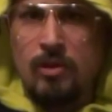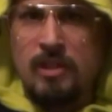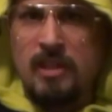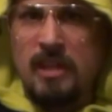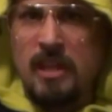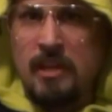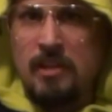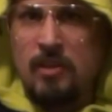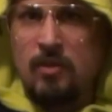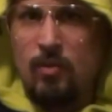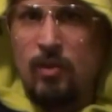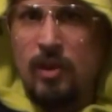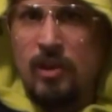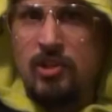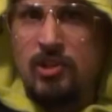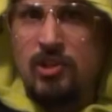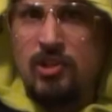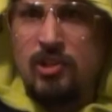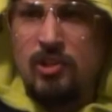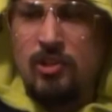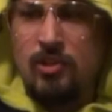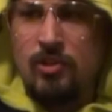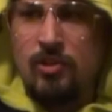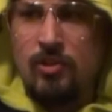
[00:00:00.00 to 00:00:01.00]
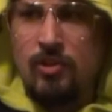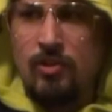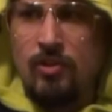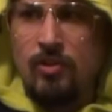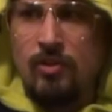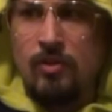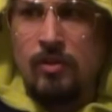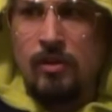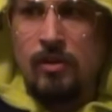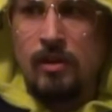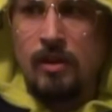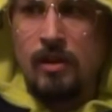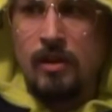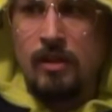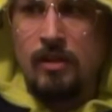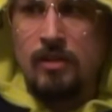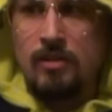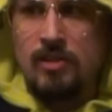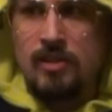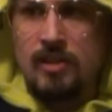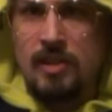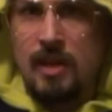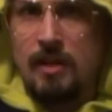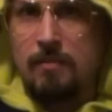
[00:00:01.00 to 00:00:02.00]
Death Wish 2
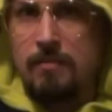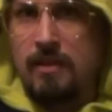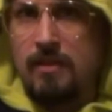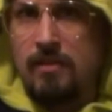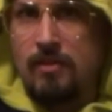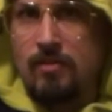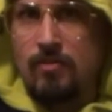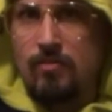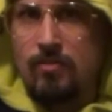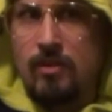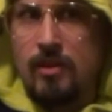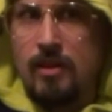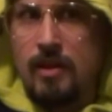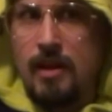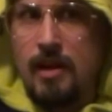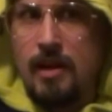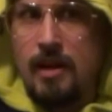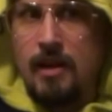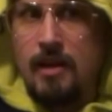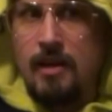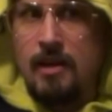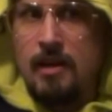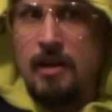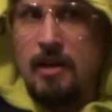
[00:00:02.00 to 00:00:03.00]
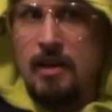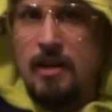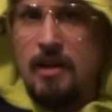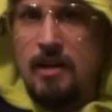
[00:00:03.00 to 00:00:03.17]
and Zombie 3